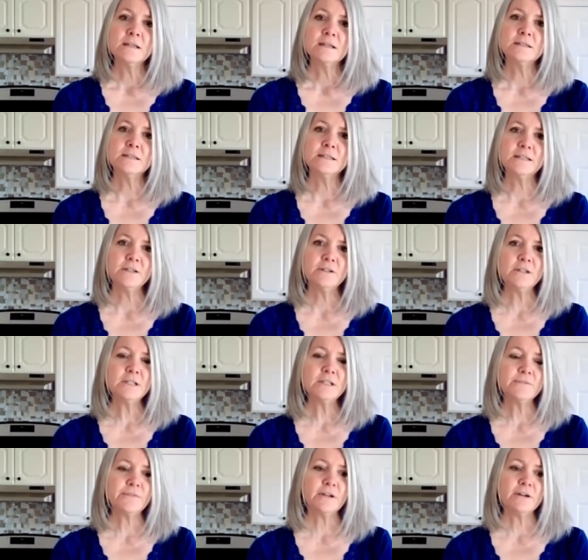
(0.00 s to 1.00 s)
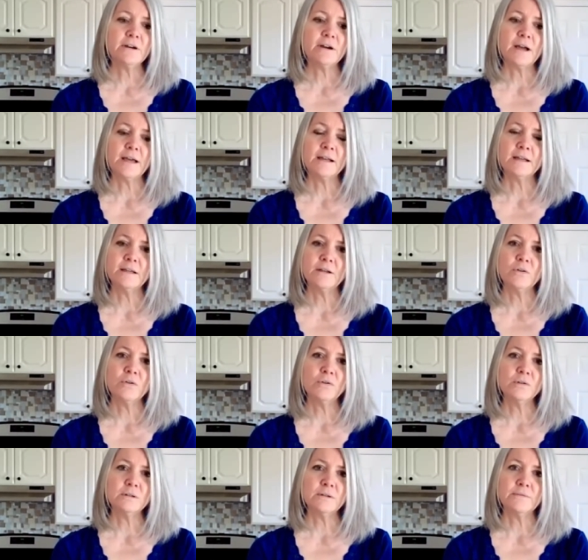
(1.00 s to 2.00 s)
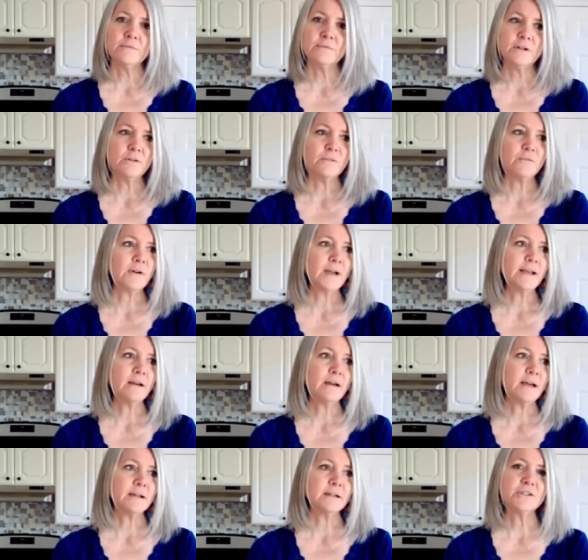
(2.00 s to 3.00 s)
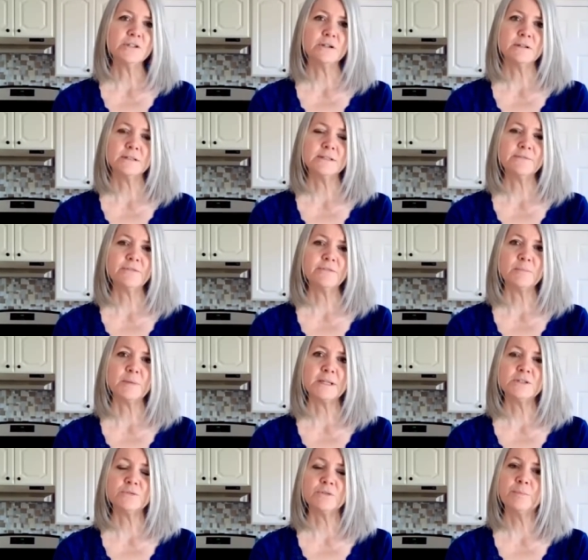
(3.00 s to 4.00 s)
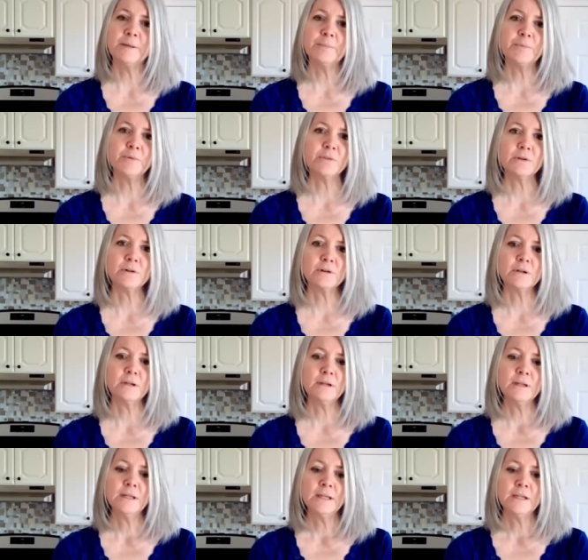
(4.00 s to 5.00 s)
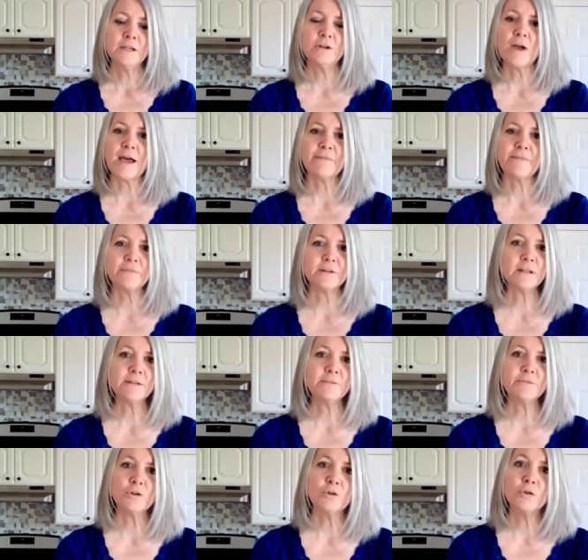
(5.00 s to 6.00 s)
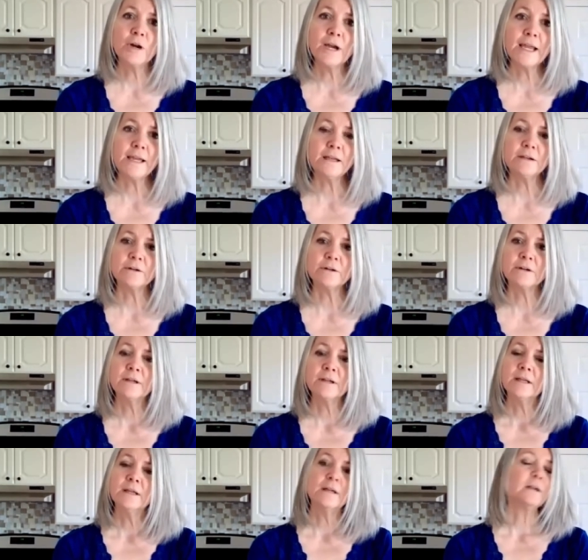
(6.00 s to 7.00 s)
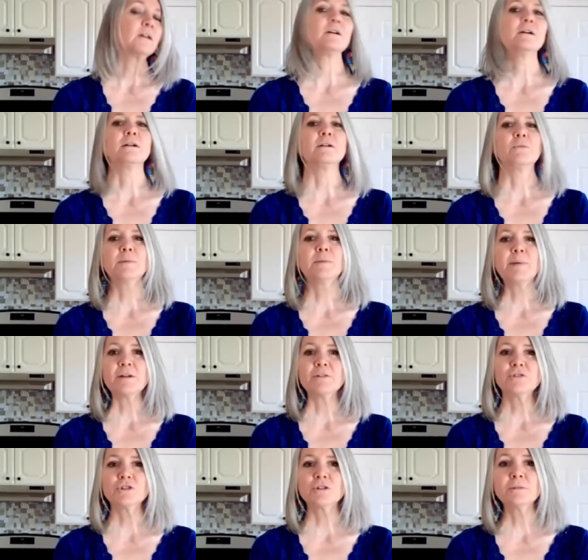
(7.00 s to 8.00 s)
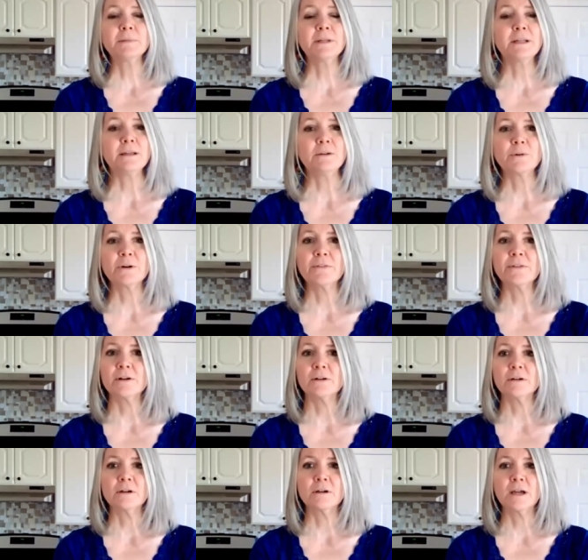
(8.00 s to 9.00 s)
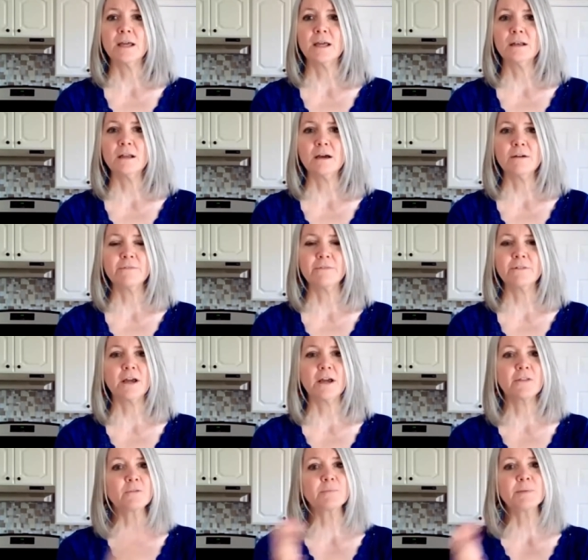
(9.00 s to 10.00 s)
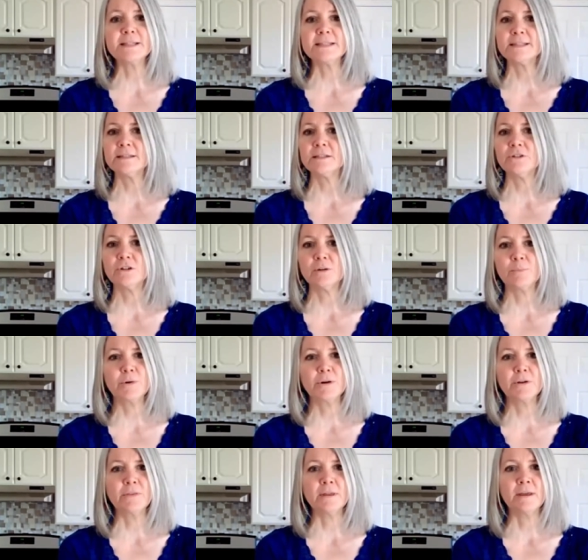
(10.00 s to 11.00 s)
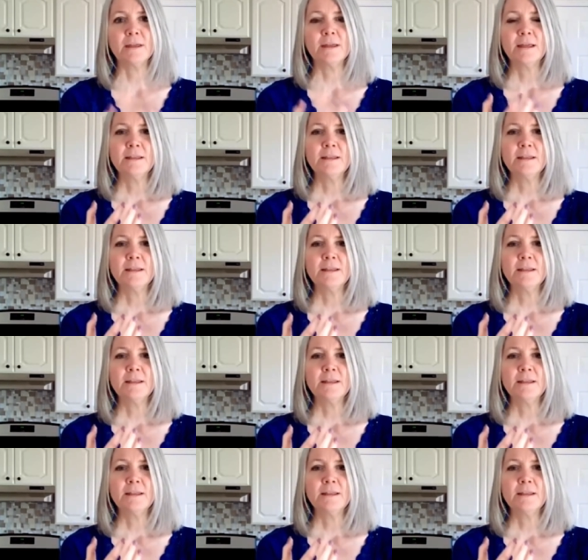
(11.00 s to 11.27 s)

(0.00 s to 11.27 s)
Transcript: Cindy, you need to figure out how to get a hold of, you know, find out how to share this information with people that are you know having to leave ukraine or or what about germany where they're cutting off and other places in europe where the,